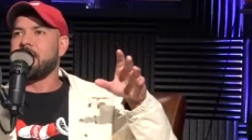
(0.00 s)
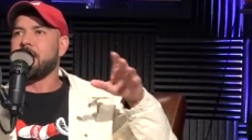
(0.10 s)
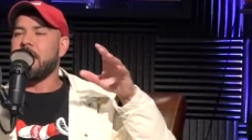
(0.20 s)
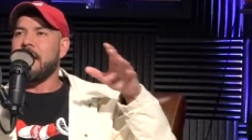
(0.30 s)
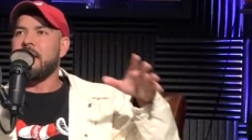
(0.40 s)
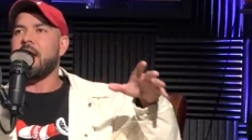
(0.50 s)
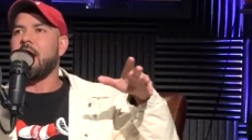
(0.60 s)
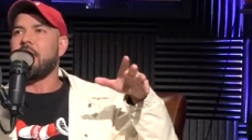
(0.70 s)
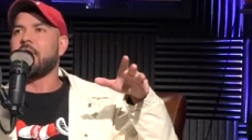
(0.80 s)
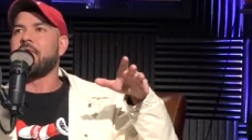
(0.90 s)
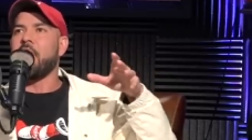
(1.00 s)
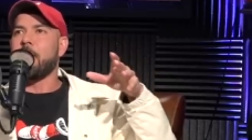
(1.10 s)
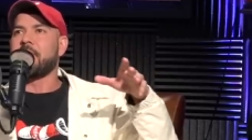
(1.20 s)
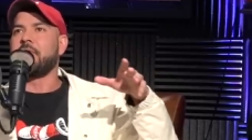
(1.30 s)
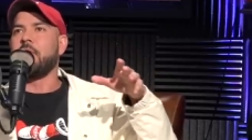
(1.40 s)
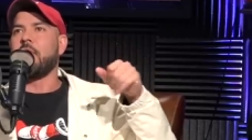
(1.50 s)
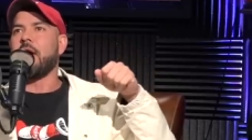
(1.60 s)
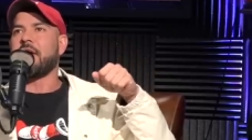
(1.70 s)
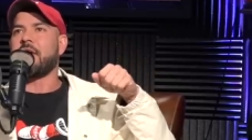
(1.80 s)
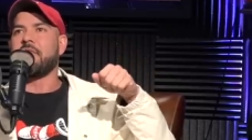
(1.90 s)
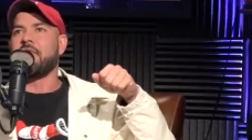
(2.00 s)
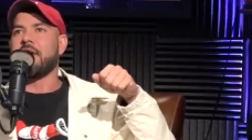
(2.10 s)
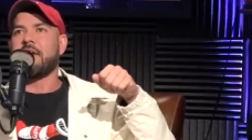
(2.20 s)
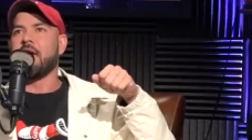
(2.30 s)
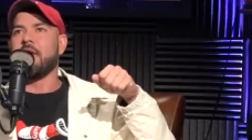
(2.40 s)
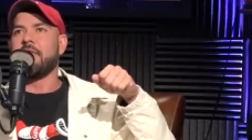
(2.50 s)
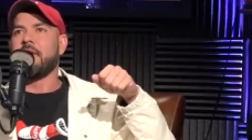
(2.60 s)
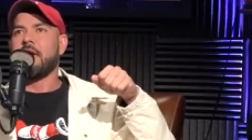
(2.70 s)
to any crazy. other pharmaceutical I can think of.